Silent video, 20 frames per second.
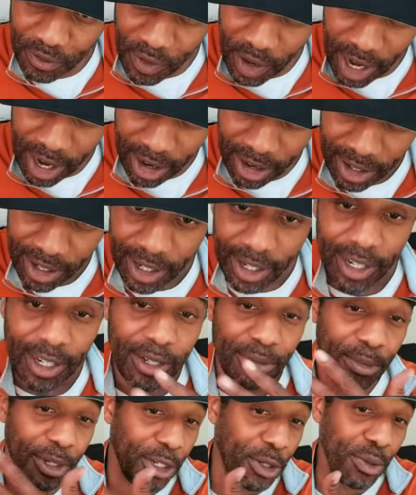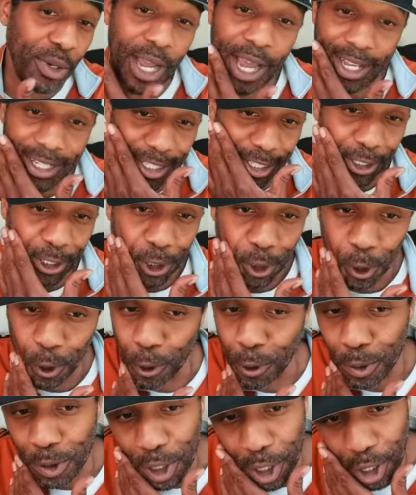fair. But you guys can
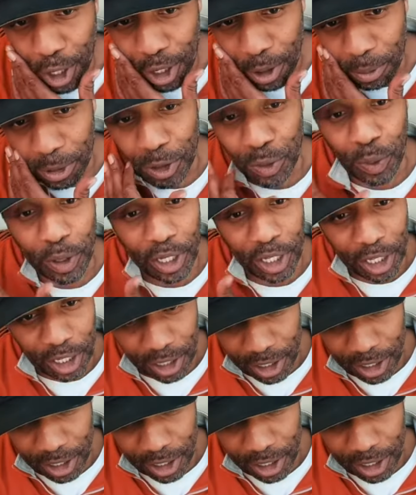choose between